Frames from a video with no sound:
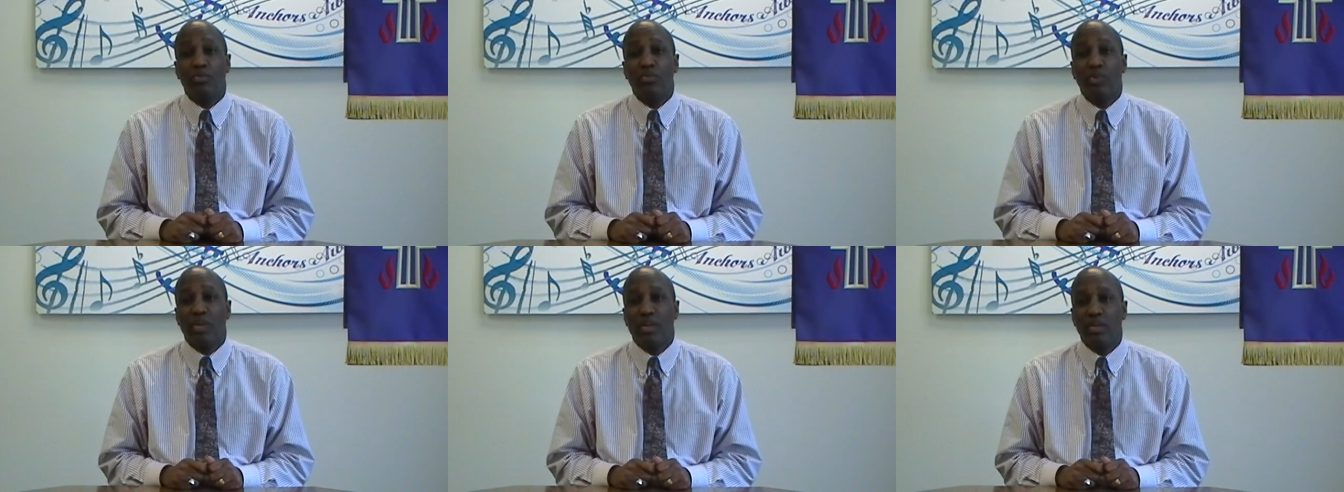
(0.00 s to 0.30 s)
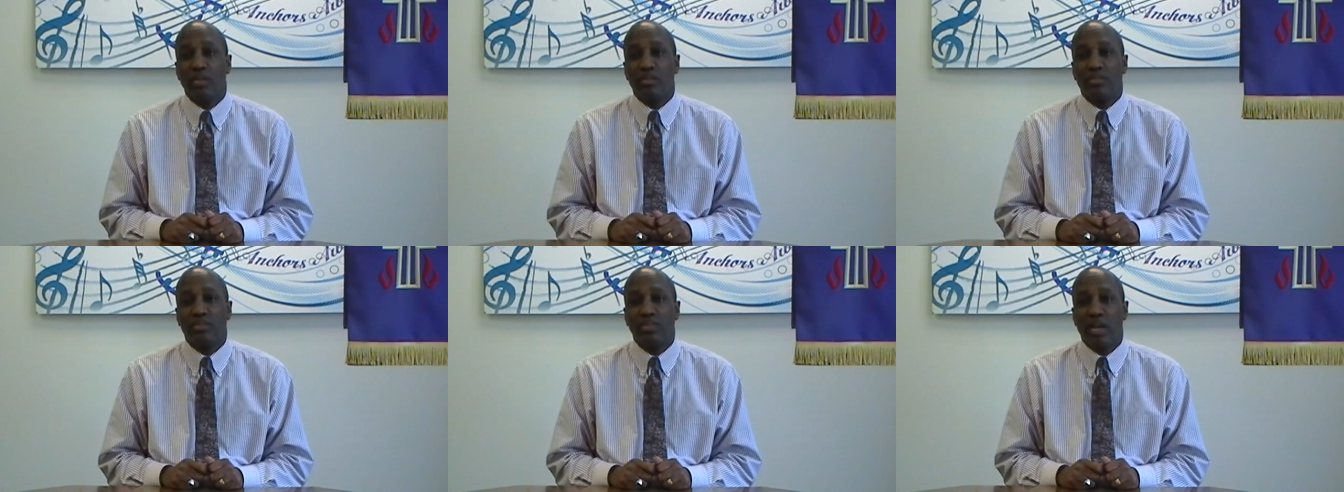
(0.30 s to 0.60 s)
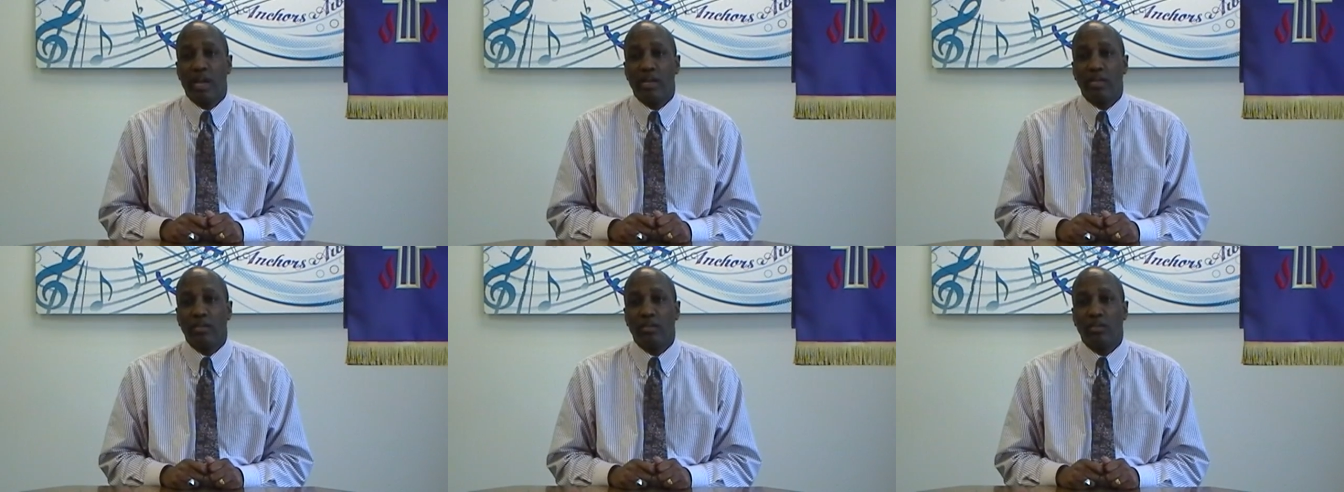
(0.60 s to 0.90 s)
to an
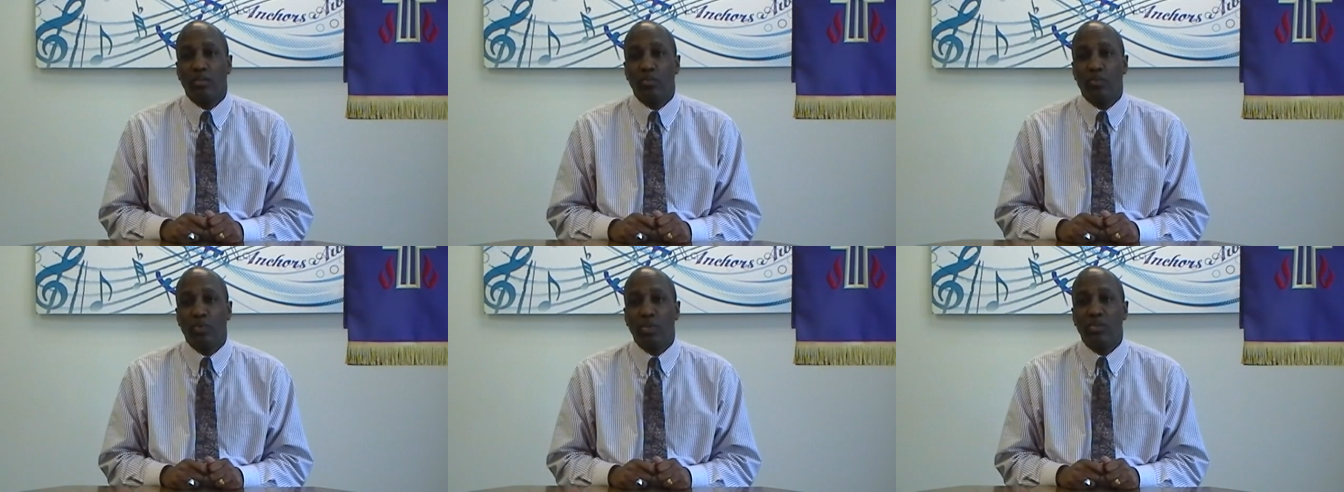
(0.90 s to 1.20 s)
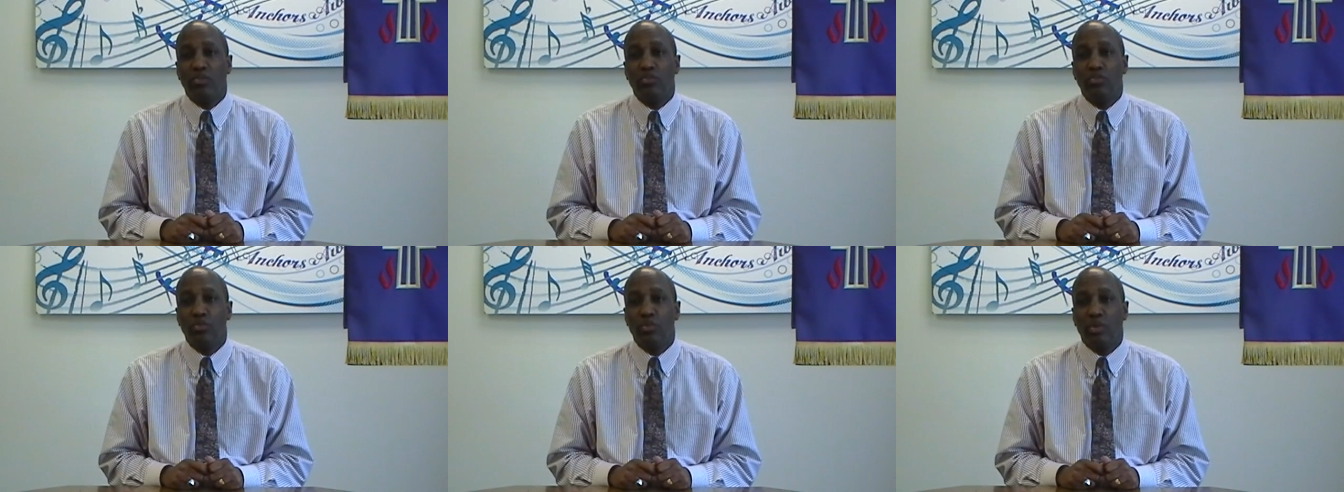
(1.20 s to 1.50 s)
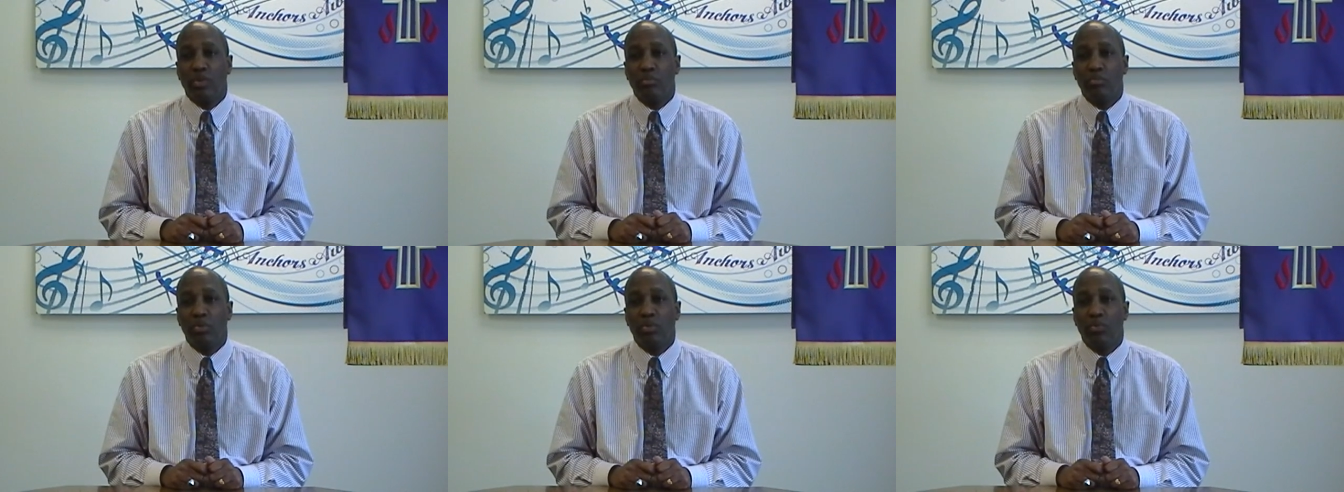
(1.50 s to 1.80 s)
understanding that we too
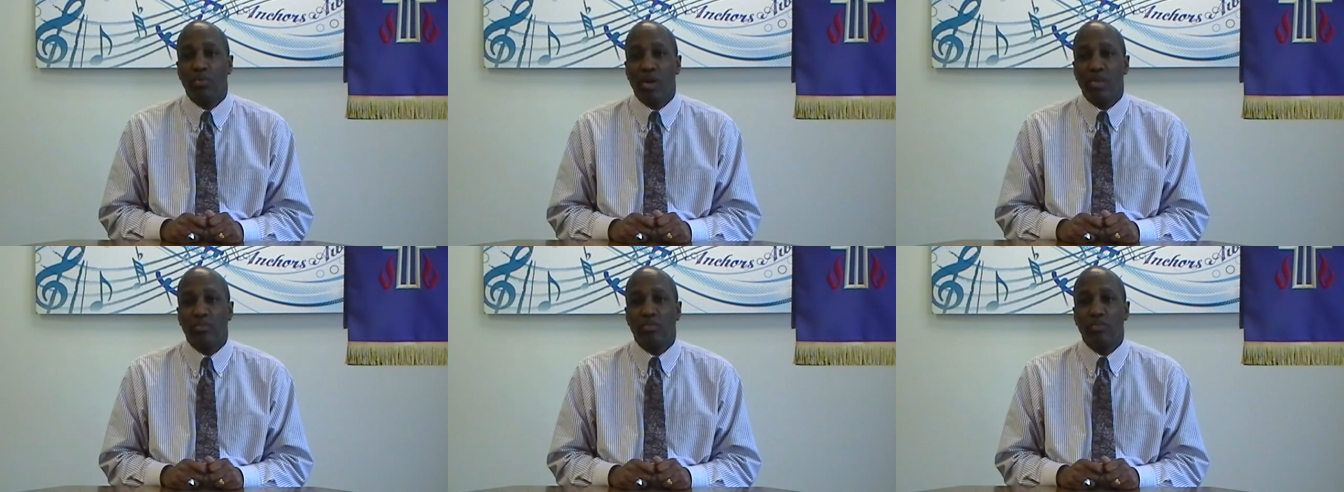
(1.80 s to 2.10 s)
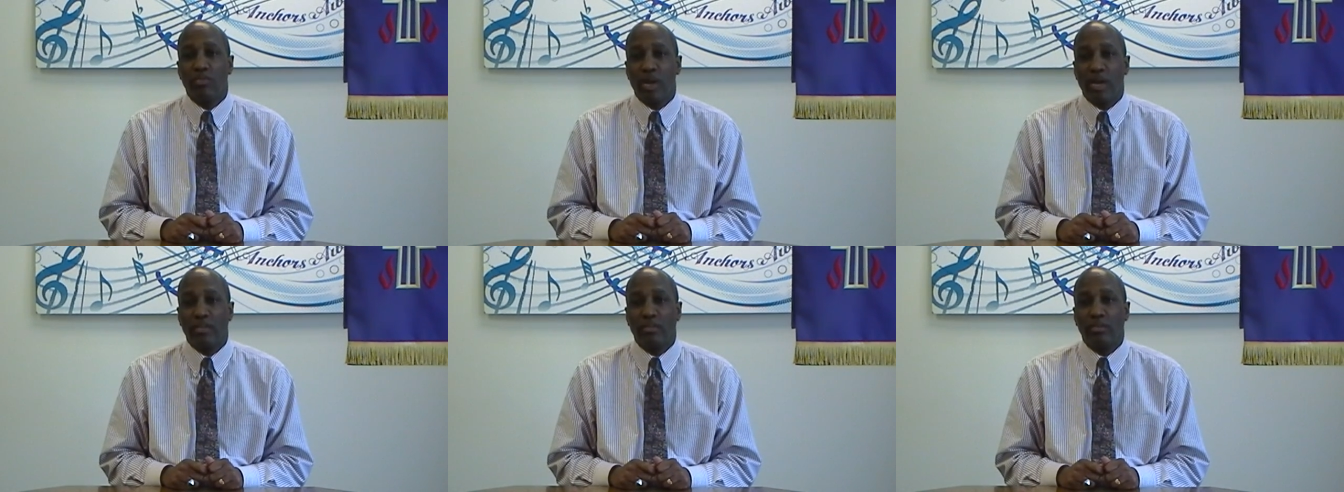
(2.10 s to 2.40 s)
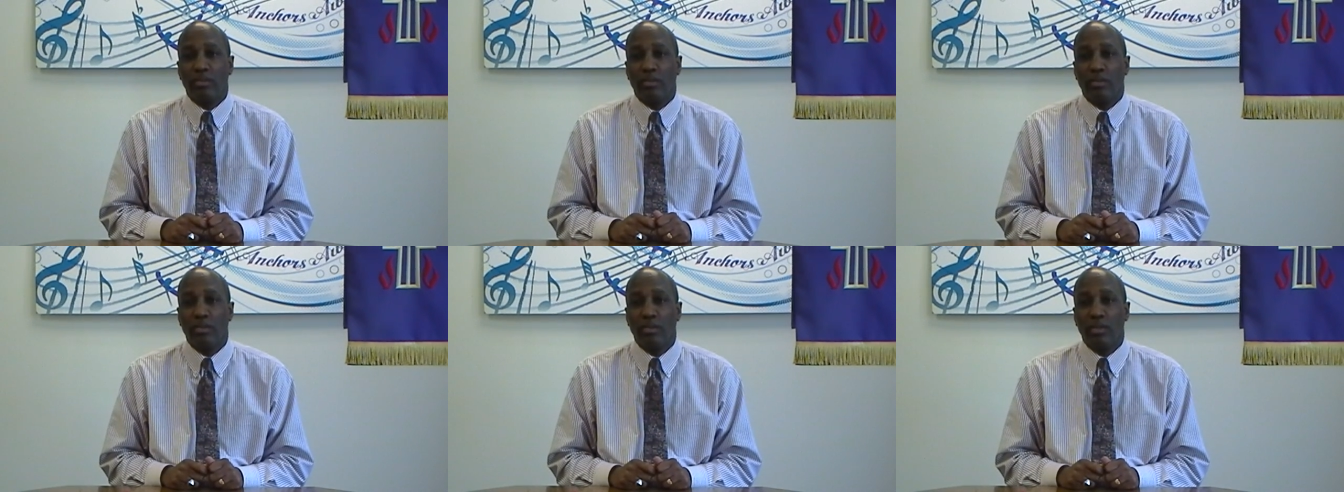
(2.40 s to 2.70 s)
can be
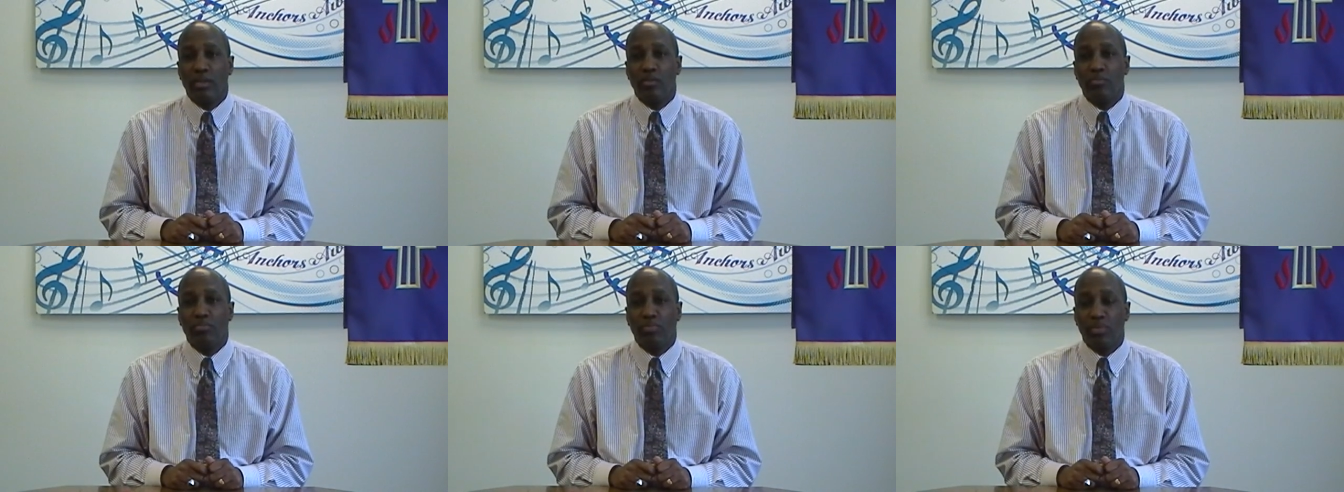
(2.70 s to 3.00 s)
resurrected in a